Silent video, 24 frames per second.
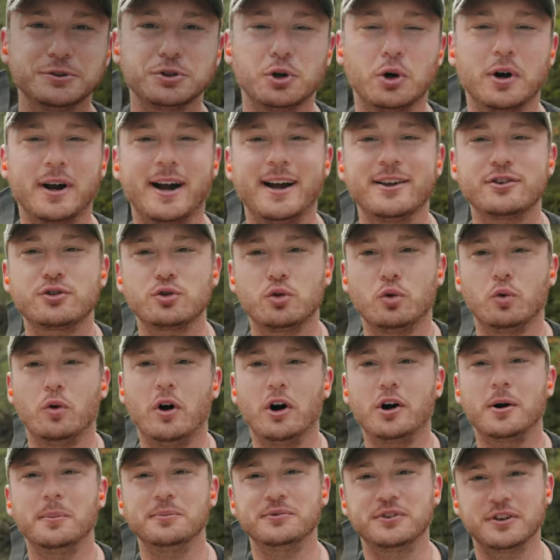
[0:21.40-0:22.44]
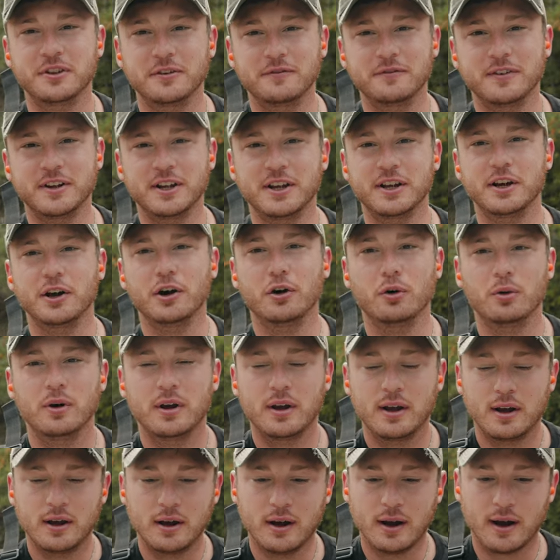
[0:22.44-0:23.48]
it going, guys? Welcome to the video.
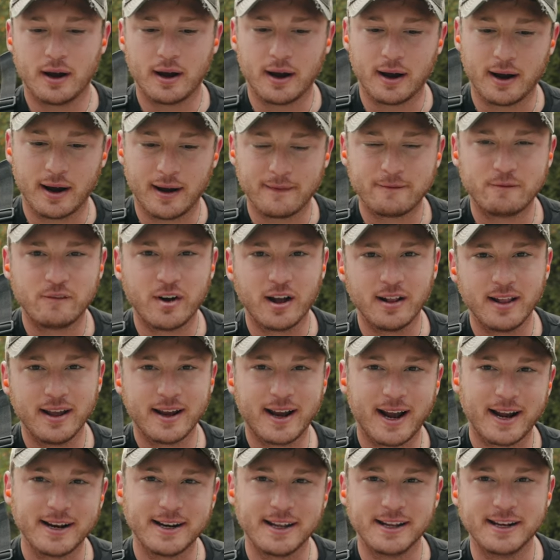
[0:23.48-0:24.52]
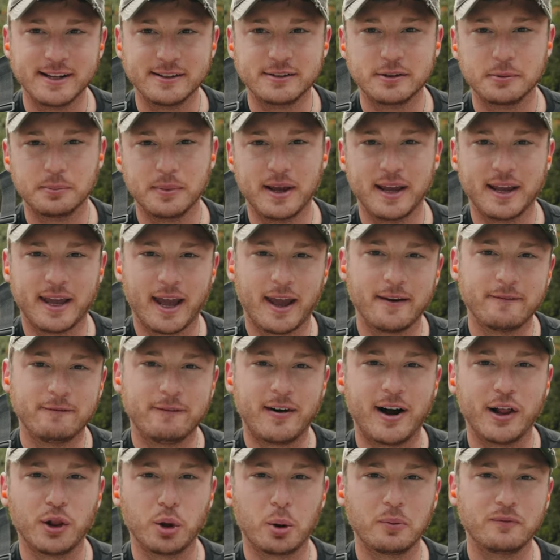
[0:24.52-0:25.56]
I felt like I needed to make a
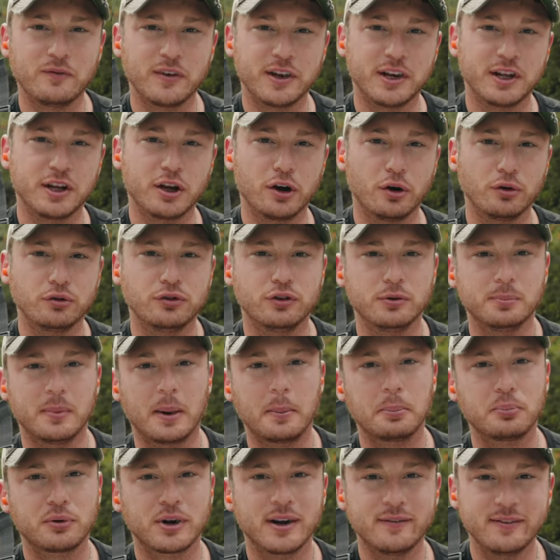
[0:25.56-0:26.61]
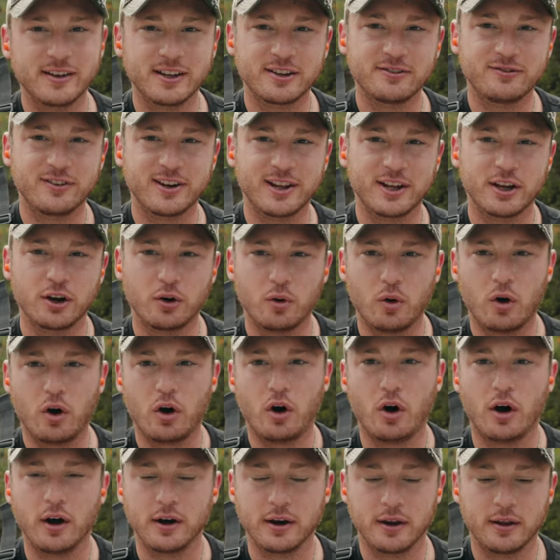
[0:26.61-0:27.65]
follow-up video to my previous video
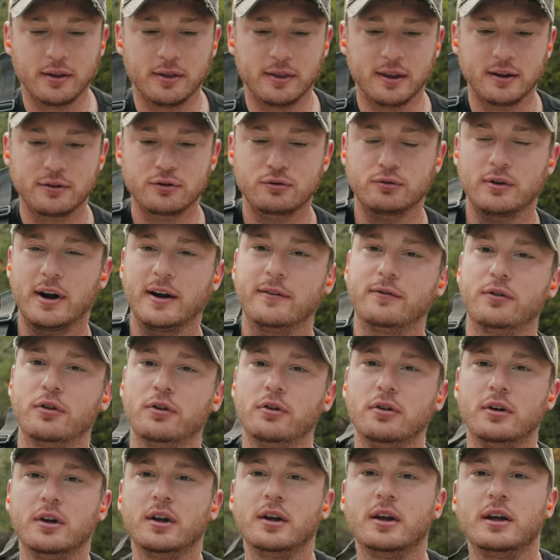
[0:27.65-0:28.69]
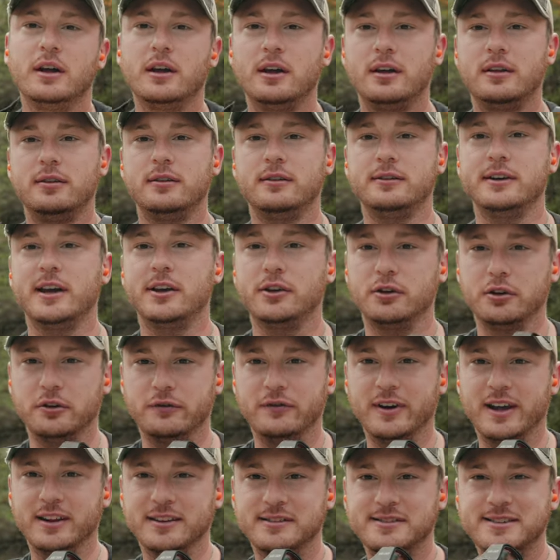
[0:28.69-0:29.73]
on this rifle, the Daniel
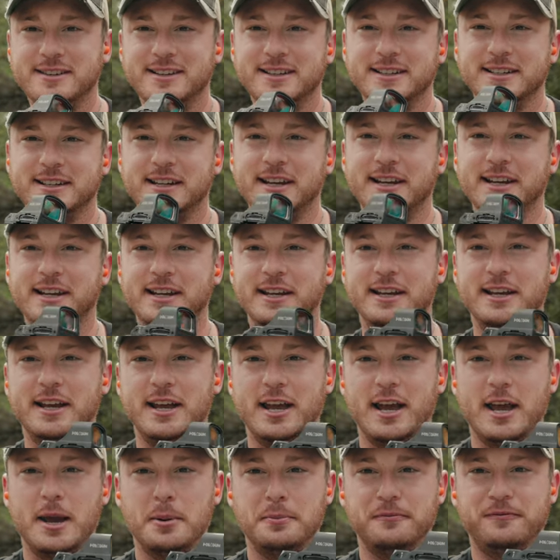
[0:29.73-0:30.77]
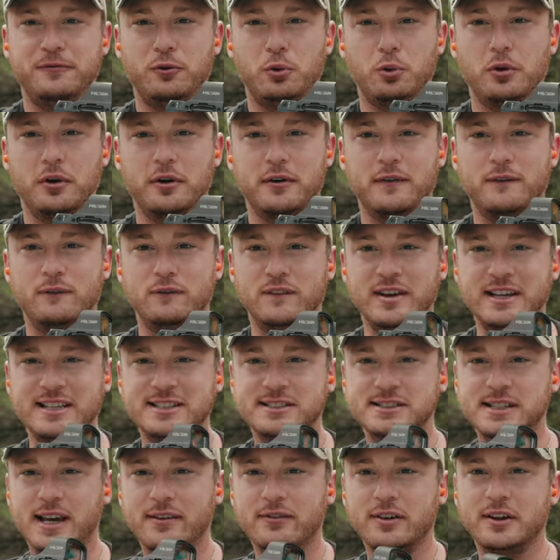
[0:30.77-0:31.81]
Defense DD M4
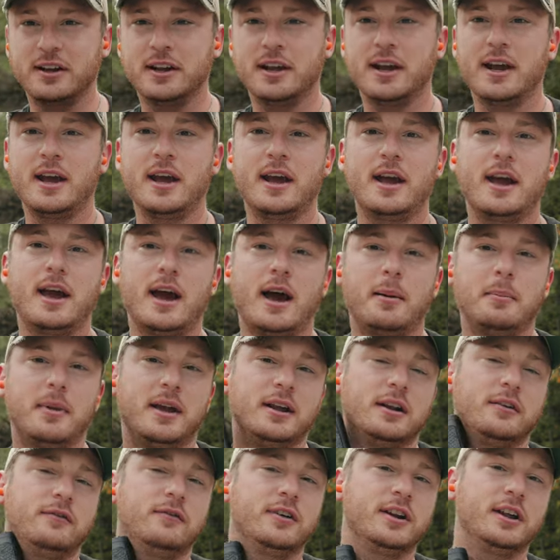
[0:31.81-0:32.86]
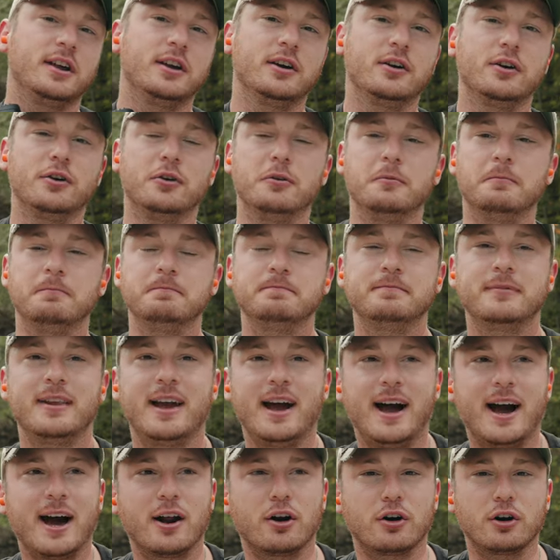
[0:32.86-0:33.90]
V7. I made a video,
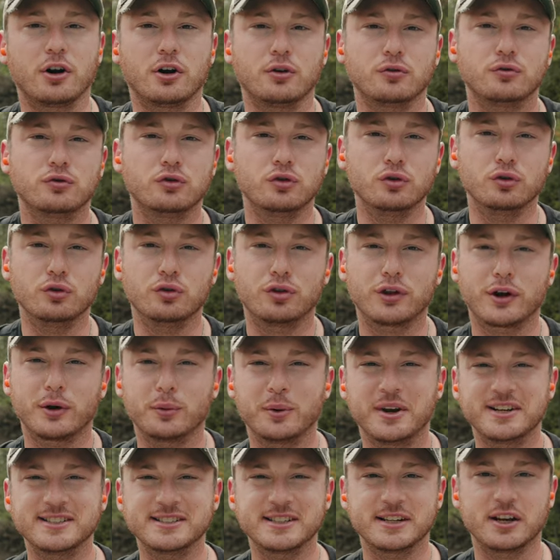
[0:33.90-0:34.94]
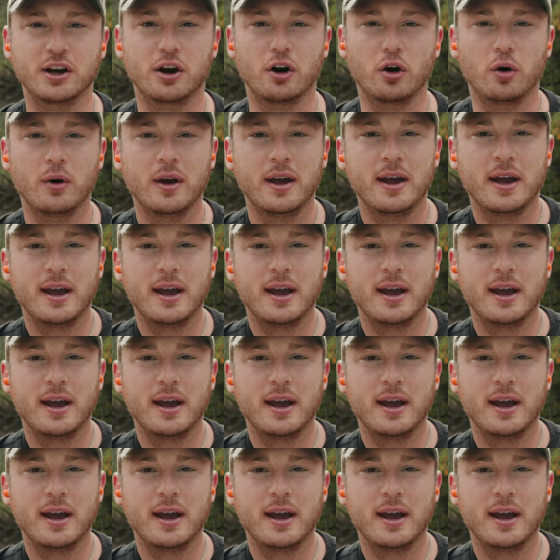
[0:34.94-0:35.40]
I don't know, 2-3 weeks ago,